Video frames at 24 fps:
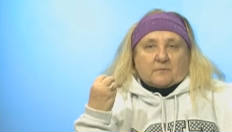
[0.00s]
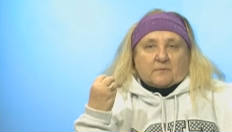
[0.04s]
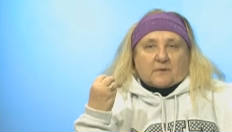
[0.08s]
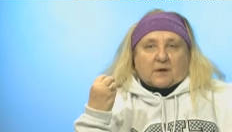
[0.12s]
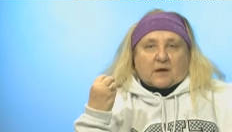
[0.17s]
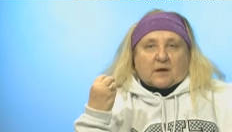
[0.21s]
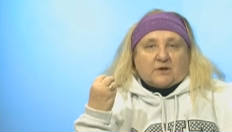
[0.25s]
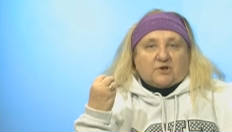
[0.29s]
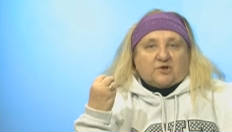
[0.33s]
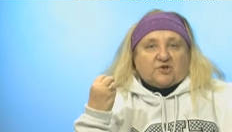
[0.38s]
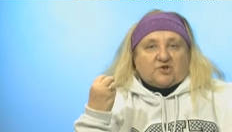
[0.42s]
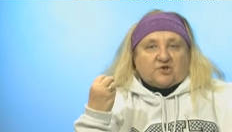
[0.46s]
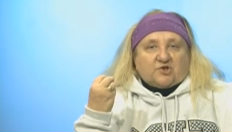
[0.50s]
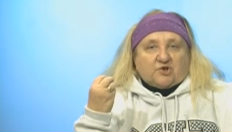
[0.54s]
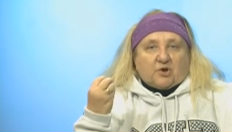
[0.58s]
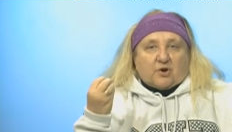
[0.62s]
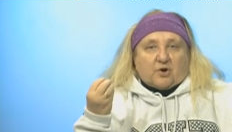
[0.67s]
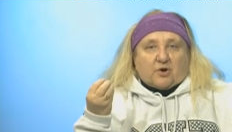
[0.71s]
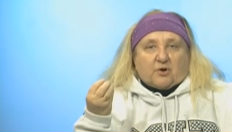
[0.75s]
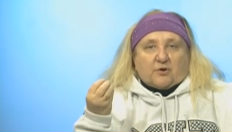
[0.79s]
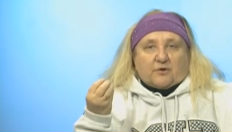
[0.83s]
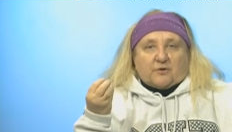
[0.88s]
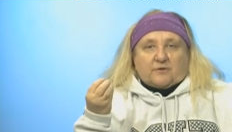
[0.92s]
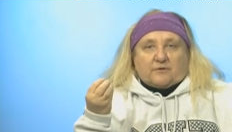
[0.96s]

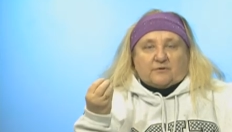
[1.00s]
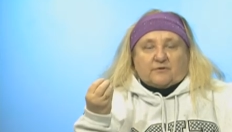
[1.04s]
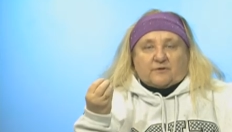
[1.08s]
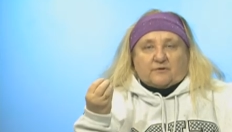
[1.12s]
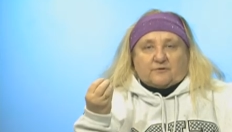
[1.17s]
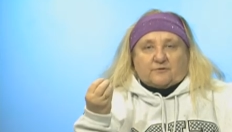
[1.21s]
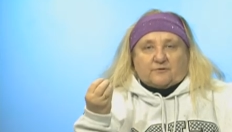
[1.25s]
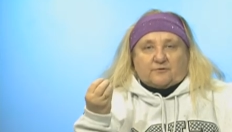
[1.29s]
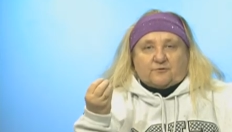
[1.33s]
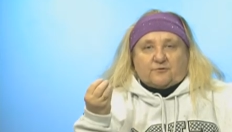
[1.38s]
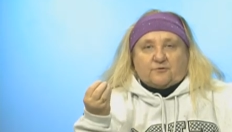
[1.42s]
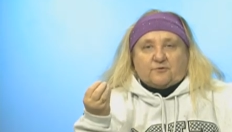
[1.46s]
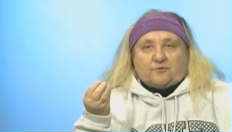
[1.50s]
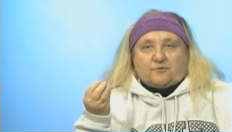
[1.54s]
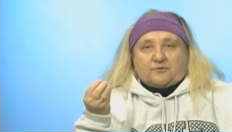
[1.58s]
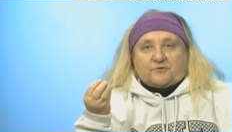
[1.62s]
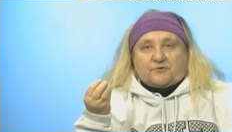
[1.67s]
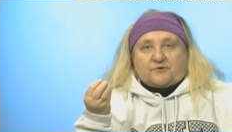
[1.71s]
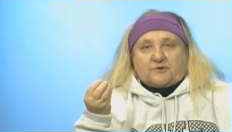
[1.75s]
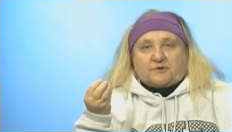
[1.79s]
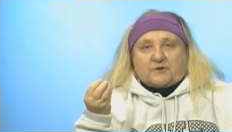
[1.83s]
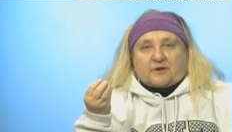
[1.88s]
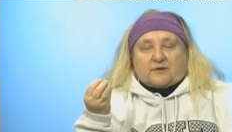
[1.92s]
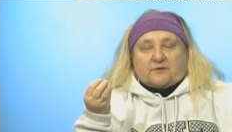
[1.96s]
enjoy the
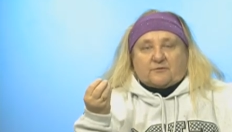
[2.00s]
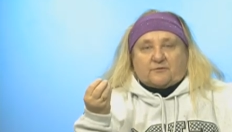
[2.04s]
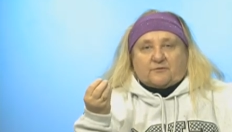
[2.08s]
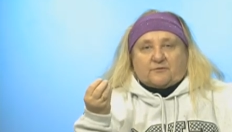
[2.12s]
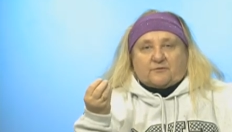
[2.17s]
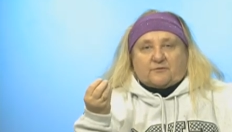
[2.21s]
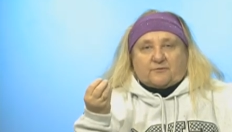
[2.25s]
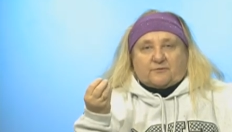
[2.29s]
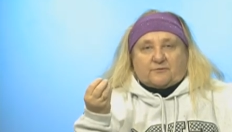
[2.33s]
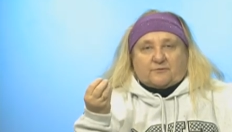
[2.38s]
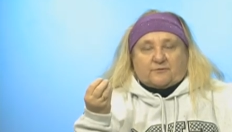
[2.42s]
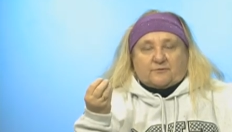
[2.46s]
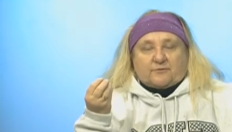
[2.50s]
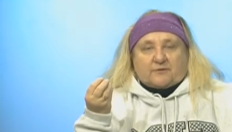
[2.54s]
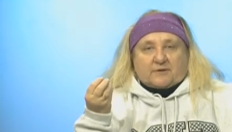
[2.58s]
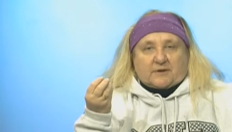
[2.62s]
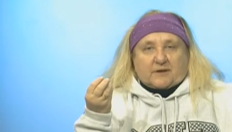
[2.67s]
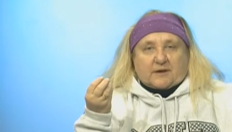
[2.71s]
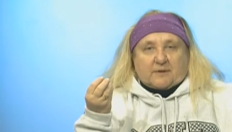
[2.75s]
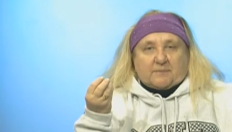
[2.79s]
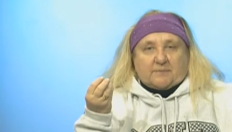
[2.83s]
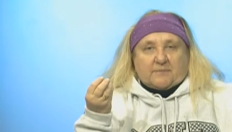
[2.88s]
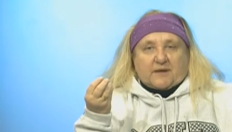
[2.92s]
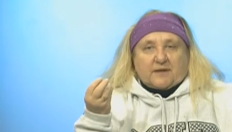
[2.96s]
fruits of
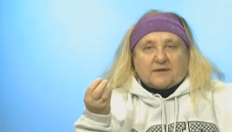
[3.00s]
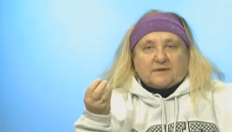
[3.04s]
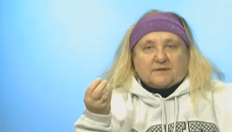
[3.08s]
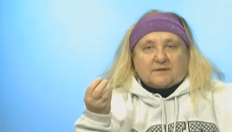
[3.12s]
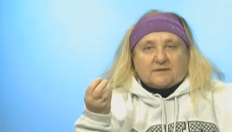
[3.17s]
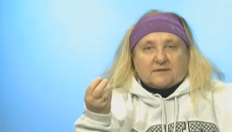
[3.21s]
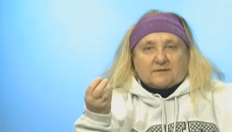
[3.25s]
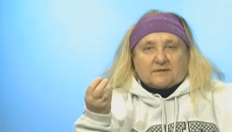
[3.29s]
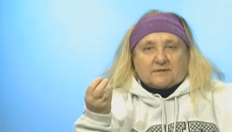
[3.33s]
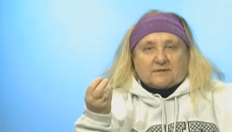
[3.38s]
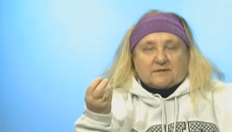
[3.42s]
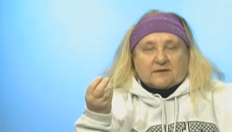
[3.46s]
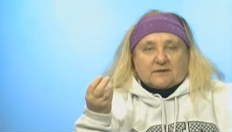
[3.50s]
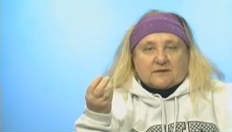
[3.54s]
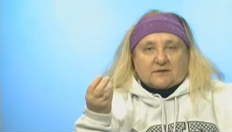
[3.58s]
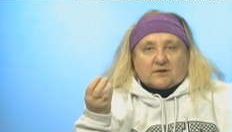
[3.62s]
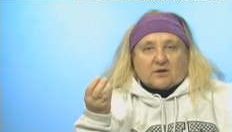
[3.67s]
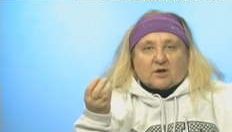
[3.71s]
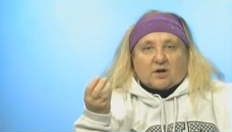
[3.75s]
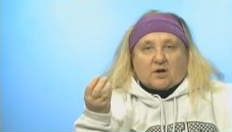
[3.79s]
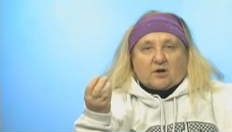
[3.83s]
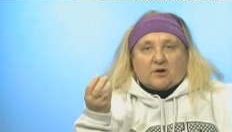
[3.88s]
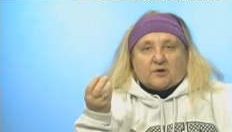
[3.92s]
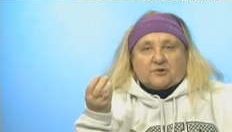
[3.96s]
the amazing
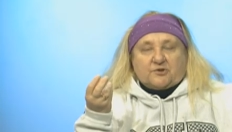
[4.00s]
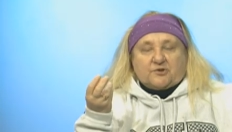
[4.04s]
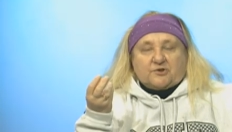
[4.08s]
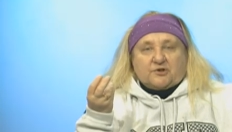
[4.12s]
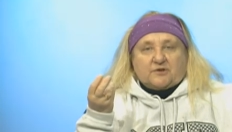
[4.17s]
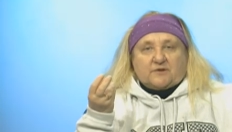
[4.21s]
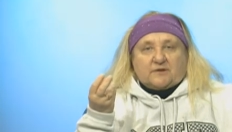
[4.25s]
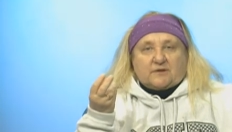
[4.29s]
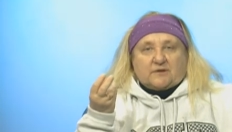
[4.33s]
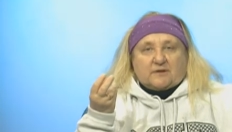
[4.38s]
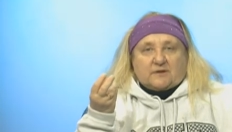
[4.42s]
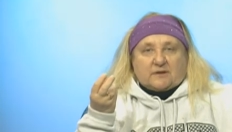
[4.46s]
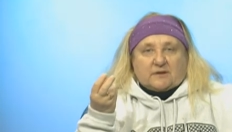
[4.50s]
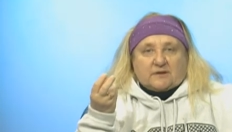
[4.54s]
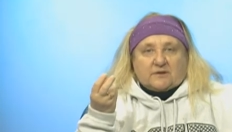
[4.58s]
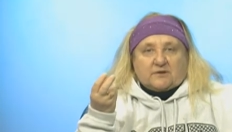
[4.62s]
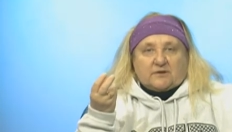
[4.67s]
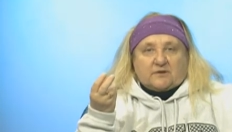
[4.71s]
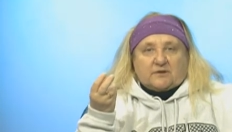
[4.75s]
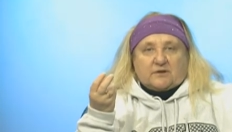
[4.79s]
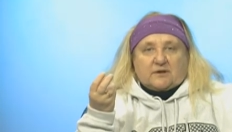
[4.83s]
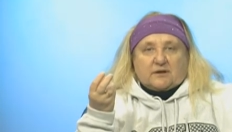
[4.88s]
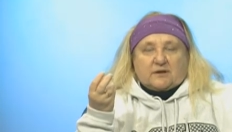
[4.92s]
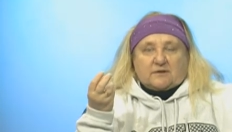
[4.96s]
technology that
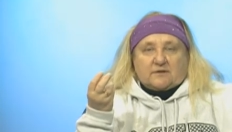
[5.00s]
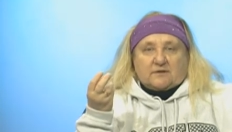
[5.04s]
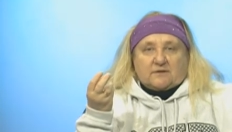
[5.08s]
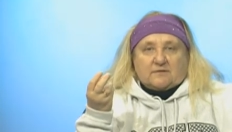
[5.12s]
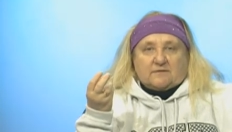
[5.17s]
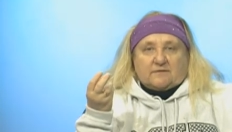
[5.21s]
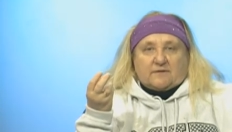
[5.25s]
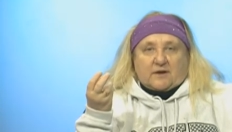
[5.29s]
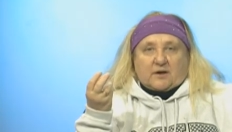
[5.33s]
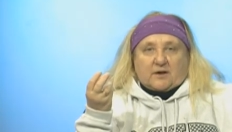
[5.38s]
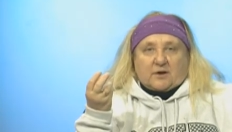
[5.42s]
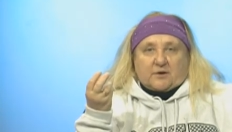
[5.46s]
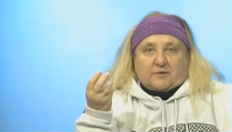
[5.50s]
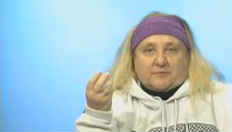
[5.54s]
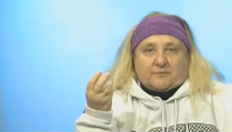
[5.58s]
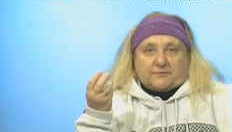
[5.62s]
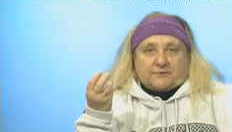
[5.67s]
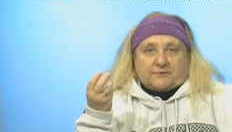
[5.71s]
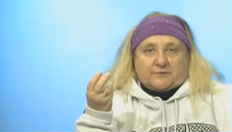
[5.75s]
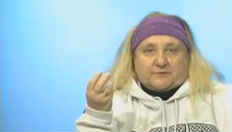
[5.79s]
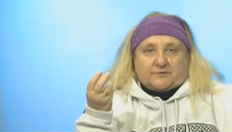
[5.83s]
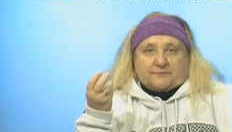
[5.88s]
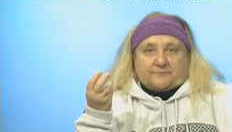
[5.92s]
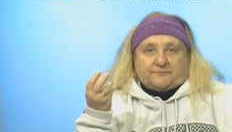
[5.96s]
internet developed.